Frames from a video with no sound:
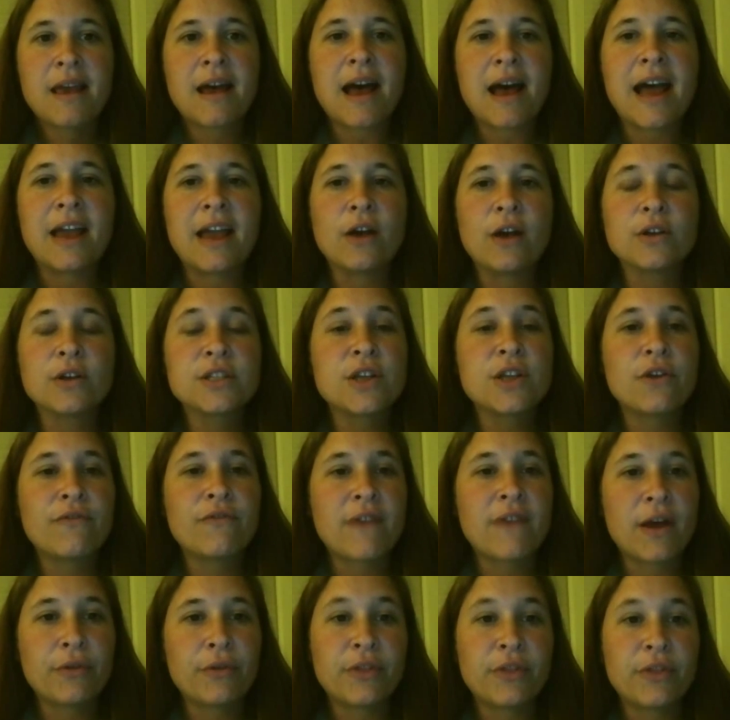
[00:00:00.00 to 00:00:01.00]
I also
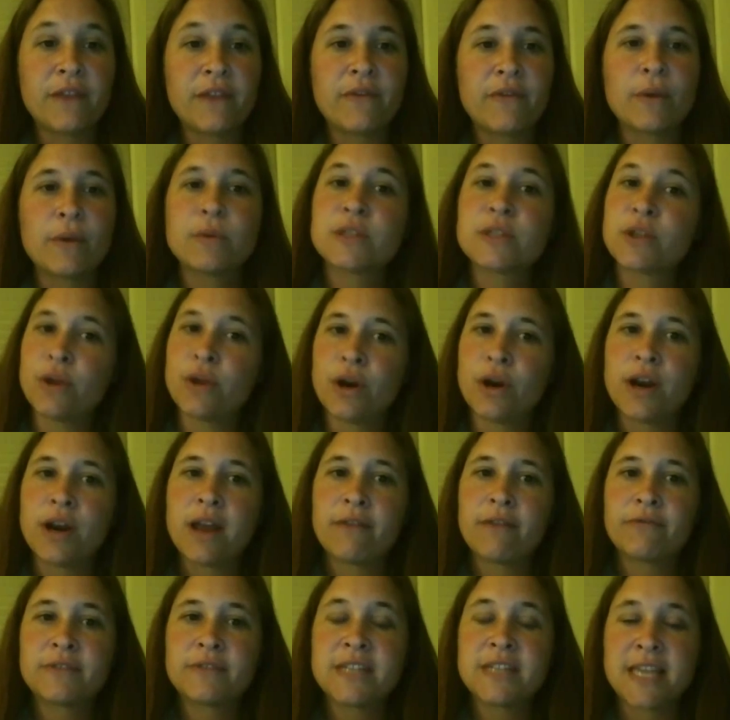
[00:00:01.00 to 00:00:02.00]
felt that if it was good
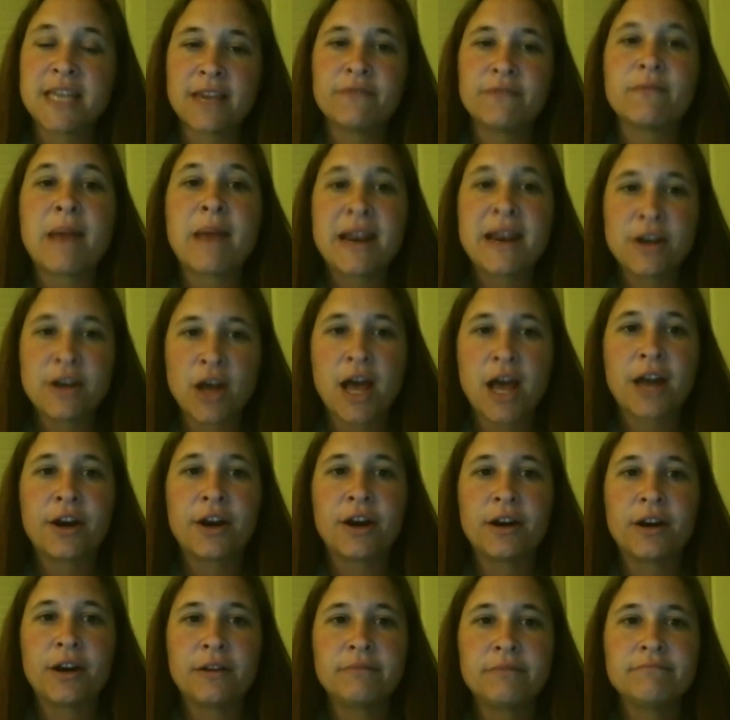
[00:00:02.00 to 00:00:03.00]
enough to give my
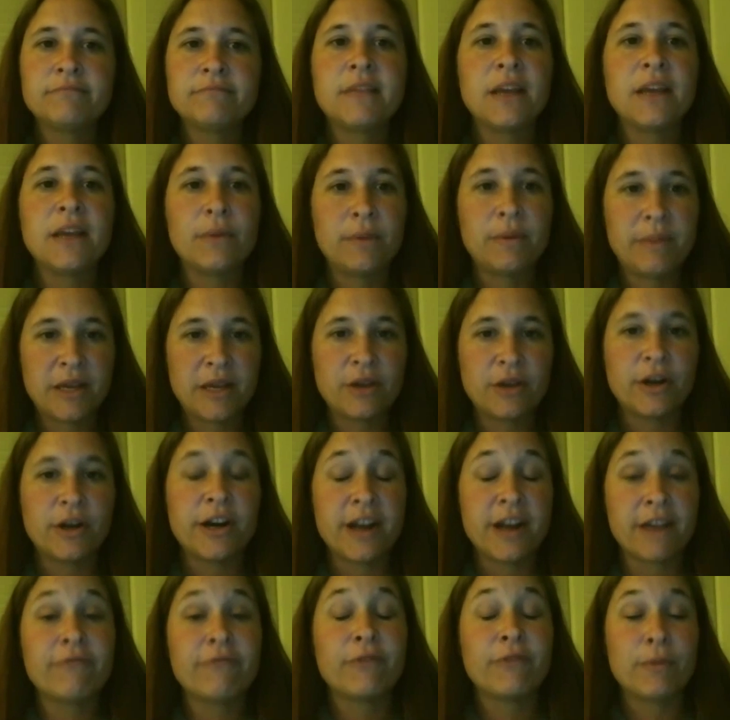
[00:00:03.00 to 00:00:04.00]
daughter, it would be good
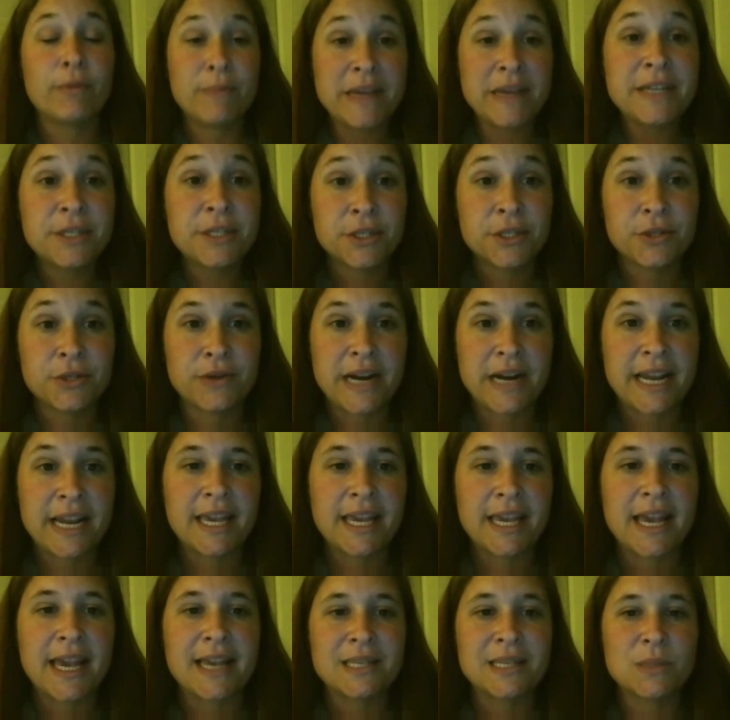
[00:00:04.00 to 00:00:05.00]
enough for me to drink
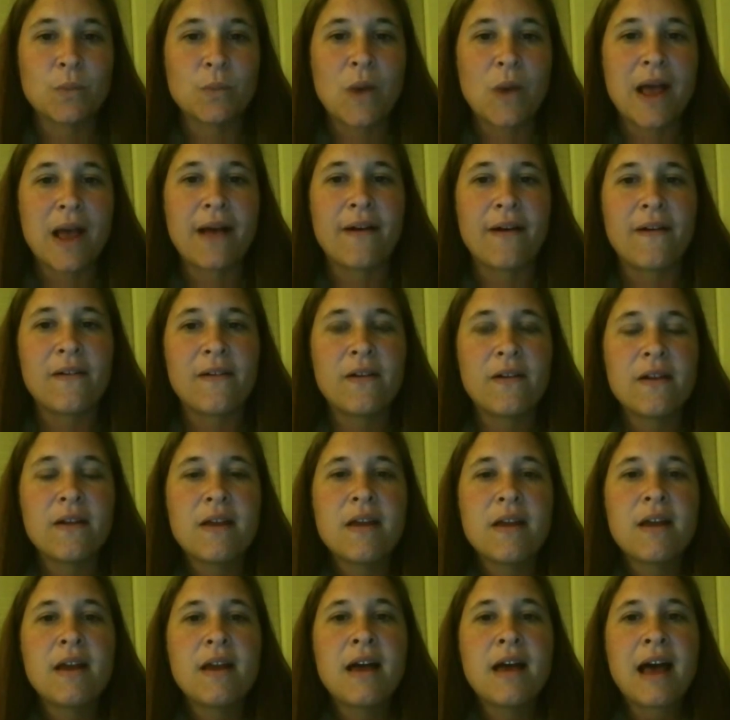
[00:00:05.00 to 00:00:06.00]
as well.
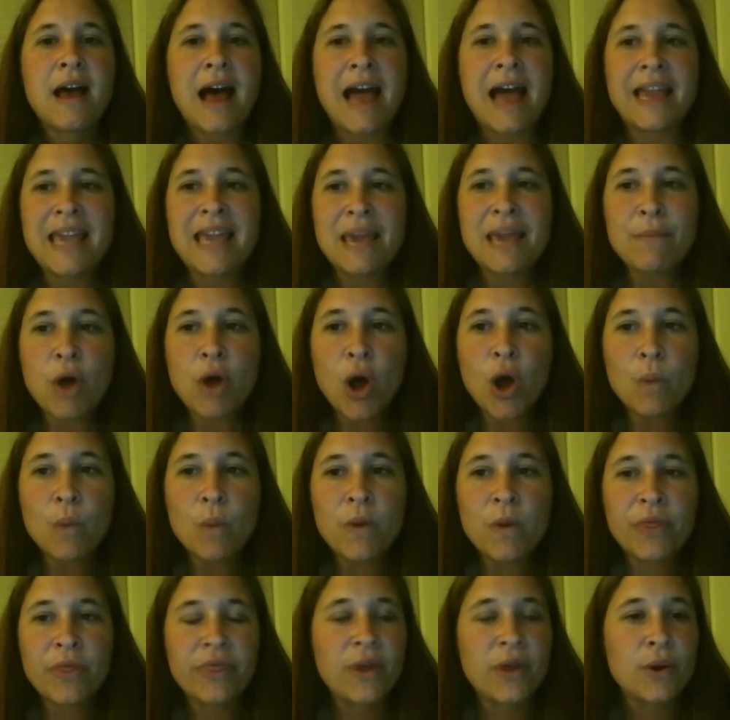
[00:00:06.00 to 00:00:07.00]
I came home
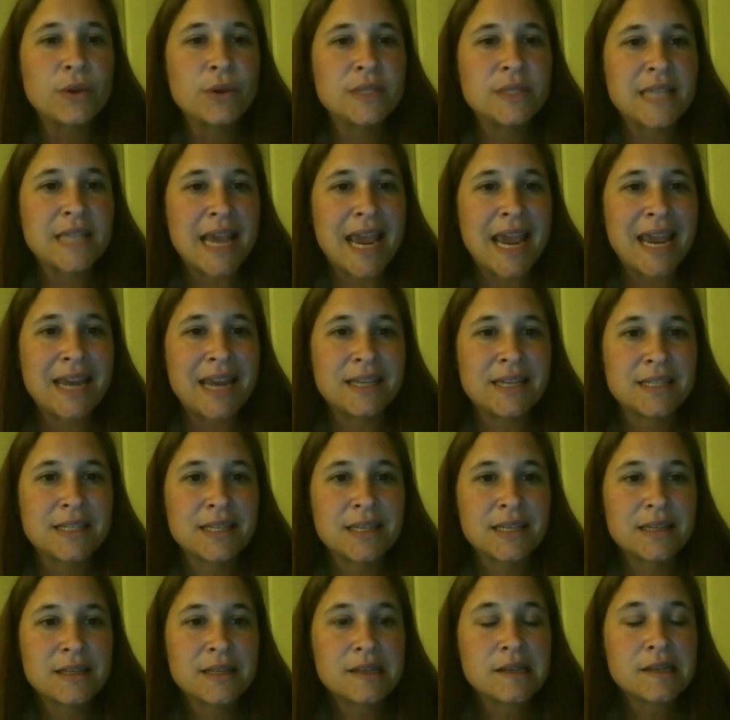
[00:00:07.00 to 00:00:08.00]
with those
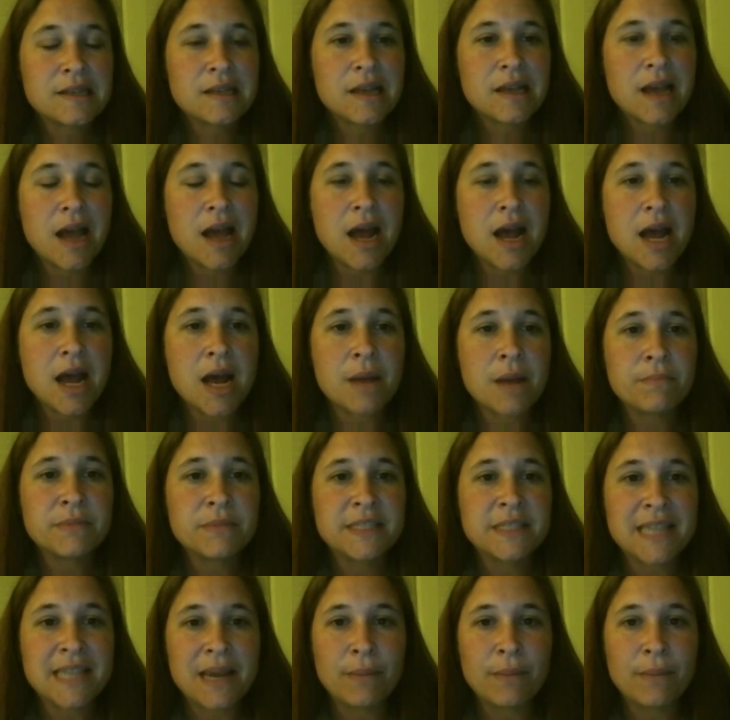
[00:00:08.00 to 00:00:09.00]
8
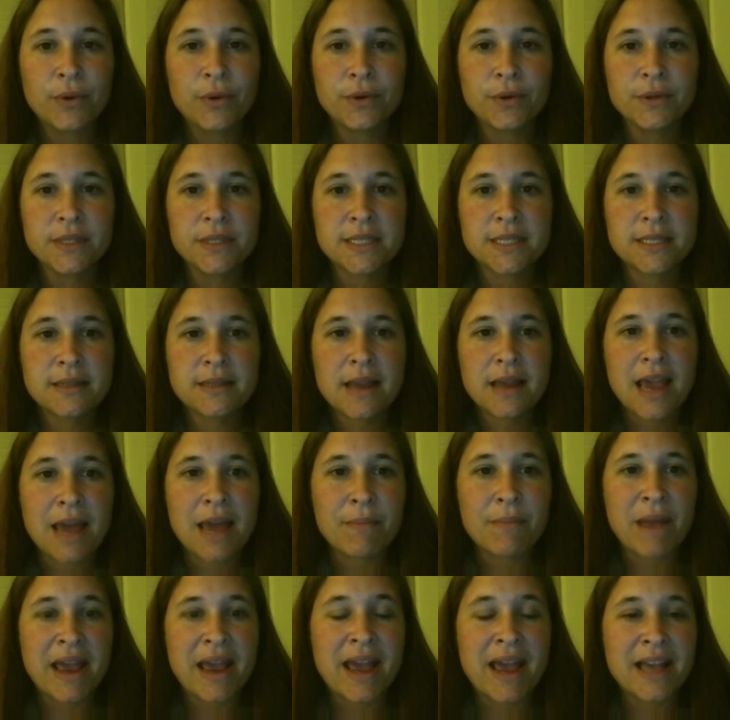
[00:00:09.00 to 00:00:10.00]
samples,
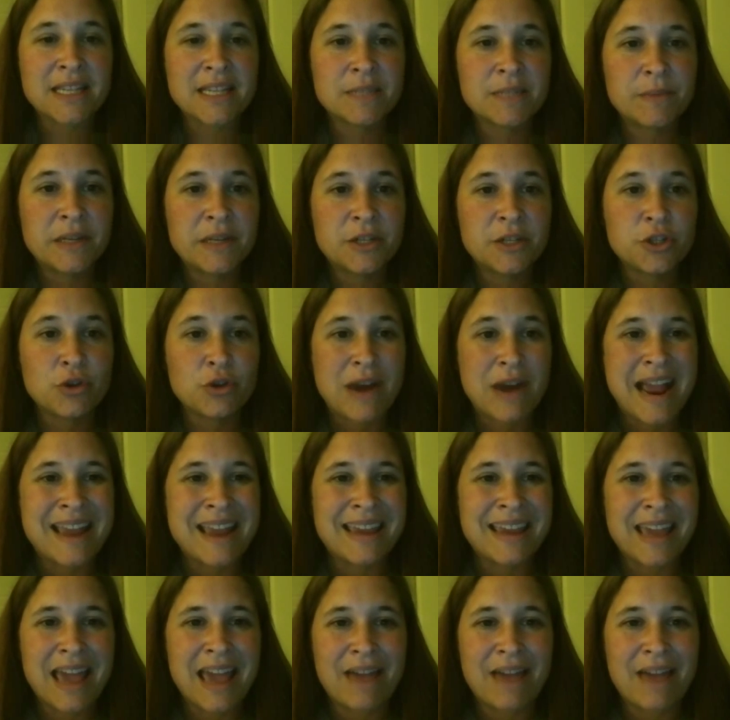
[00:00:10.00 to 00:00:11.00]
and my husband
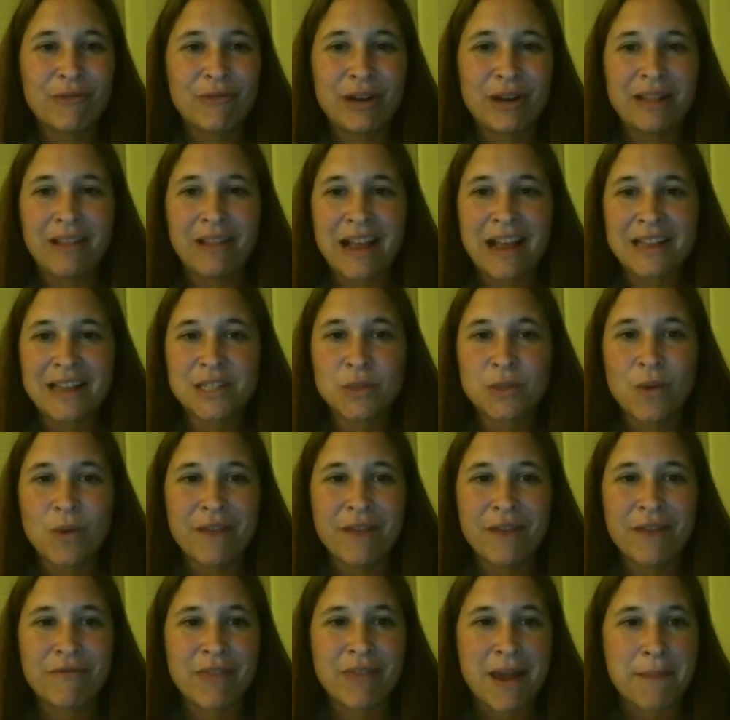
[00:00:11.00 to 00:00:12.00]
drank every last
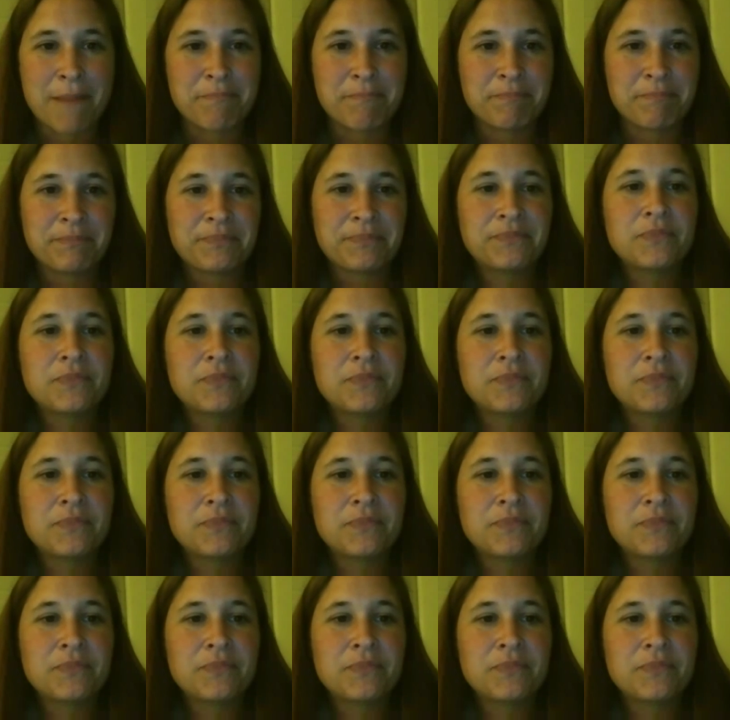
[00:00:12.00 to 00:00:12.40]
one of them.